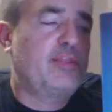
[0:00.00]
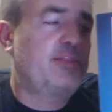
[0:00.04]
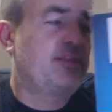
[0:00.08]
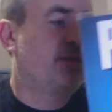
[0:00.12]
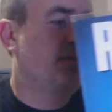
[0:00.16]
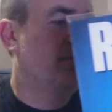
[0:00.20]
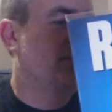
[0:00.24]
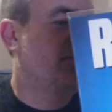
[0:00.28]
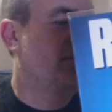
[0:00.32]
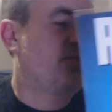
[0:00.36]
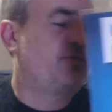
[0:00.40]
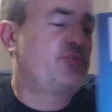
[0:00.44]

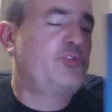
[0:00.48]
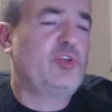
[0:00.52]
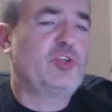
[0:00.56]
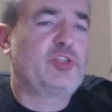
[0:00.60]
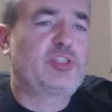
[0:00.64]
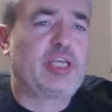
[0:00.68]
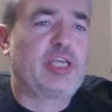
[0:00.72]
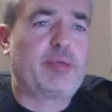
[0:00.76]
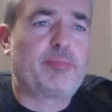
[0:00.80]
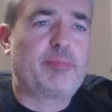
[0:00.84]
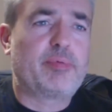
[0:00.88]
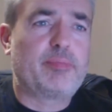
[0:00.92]
think that was his
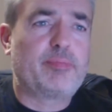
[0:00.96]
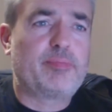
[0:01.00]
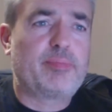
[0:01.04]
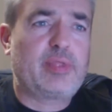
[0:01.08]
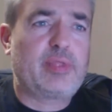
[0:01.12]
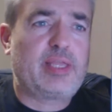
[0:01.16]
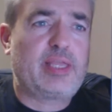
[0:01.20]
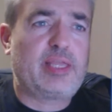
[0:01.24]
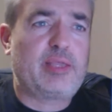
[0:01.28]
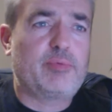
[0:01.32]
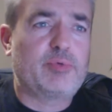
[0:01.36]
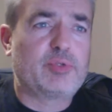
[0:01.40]
first
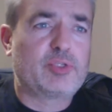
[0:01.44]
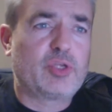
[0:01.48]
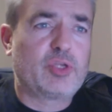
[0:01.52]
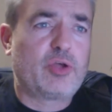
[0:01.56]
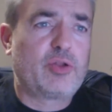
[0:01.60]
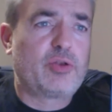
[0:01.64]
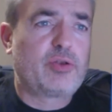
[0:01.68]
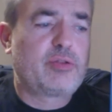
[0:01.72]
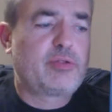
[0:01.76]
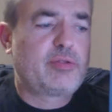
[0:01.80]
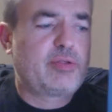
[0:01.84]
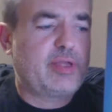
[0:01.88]
album he was
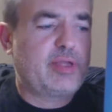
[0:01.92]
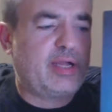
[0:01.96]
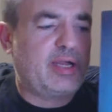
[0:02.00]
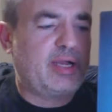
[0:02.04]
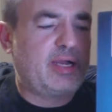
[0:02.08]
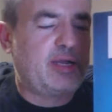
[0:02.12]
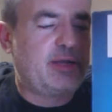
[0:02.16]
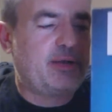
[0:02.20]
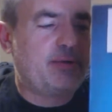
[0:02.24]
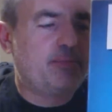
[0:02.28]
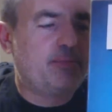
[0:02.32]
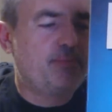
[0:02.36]
on.
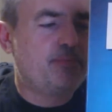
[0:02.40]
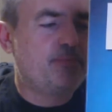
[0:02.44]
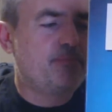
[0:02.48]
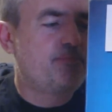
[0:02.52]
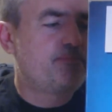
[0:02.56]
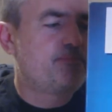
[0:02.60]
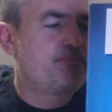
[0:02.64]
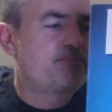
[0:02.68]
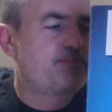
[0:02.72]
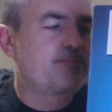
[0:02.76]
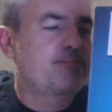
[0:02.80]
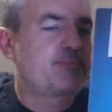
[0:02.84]

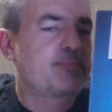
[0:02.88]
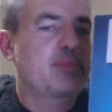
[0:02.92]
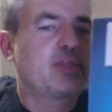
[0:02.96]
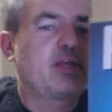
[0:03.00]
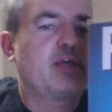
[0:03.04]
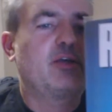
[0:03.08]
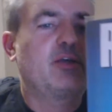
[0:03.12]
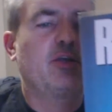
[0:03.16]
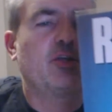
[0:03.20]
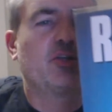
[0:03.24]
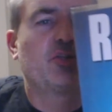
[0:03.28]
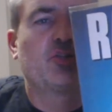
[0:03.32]
I
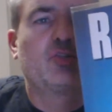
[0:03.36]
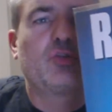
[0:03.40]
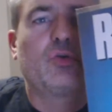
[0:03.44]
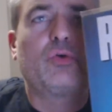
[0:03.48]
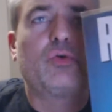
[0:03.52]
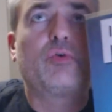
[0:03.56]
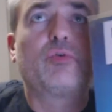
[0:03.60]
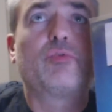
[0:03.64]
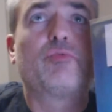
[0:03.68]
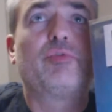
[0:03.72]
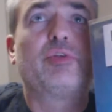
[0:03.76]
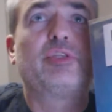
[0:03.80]

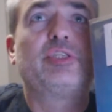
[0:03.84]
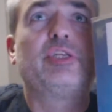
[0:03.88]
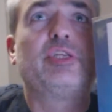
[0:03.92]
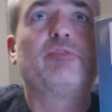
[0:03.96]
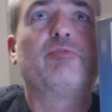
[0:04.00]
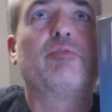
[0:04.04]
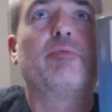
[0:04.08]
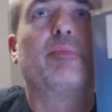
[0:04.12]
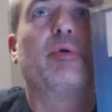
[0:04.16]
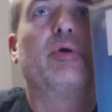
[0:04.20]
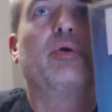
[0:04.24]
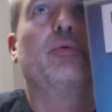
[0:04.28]
saw
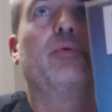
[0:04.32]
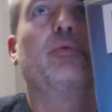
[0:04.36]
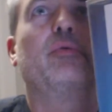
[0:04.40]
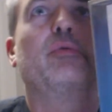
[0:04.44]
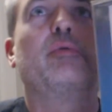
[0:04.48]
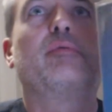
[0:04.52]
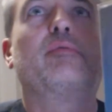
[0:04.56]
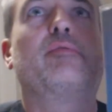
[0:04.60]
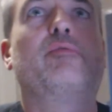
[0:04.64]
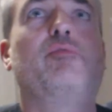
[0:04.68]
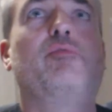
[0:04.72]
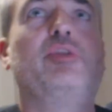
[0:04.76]
Richie
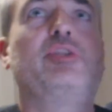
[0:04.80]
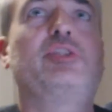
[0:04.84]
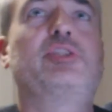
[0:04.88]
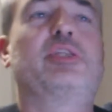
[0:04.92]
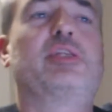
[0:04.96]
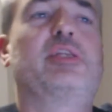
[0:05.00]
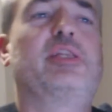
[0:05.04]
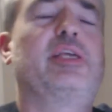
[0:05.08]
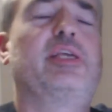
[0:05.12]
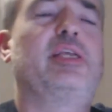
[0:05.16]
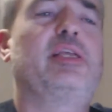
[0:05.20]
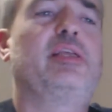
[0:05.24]
Ramone
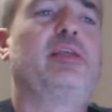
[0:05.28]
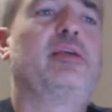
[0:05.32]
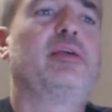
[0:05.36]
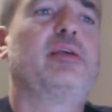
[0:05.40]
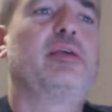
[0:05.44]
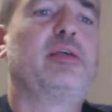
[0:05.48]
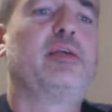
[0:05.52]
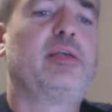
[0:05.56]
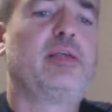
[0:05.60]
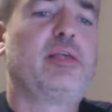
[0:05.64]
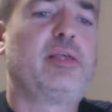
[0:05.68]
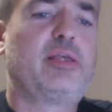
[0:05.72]
recently
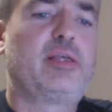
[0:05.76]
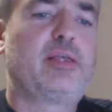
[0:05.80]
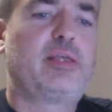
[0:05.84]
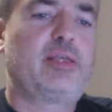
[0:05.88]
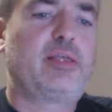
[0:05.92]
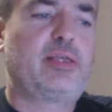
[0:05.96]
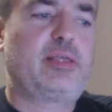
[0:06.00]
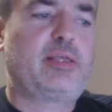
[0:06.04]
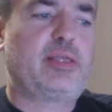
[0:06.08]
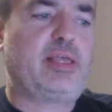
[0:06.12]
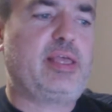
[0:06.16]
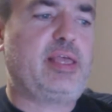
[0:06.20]

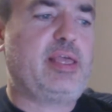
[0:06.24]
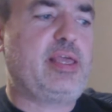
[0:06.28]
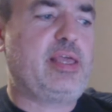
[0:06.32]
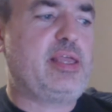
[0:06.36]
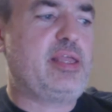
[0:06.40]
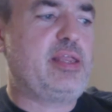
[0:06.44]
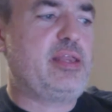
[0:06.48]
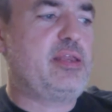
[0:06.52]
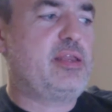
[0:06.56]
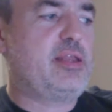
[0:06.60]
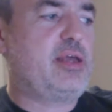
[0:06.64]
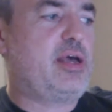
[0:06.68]

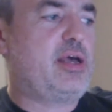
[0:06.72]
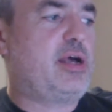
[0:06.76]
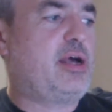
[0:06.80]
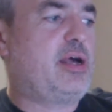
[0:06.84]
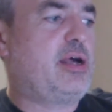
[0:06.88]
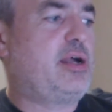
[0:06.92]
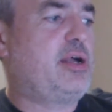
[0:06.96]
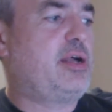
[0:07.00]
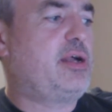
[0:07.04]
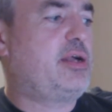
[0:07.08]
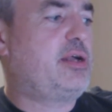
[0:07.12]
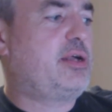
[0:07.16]
in
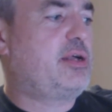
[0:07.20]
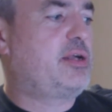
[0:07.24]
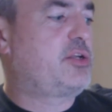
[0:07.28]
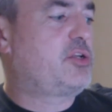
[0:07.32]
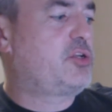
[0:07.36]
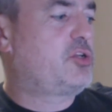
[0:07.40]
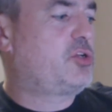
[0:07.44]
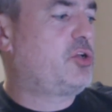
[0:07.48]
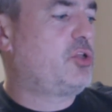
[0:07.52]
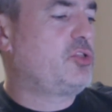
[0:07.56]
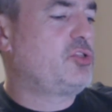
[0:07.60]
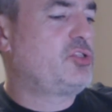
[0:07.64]
a
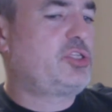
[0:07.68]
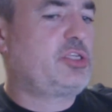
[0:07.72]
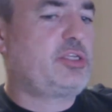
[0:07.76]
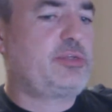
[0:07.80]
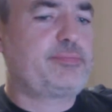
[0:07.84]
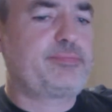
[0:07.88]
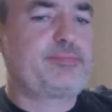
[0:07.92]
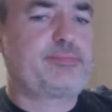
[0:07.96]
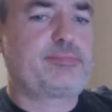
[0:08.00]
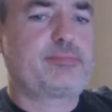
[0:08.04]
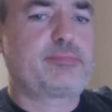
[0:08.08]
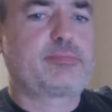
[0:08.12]

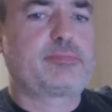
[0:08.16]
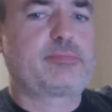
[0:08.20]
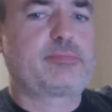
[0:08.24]
concert,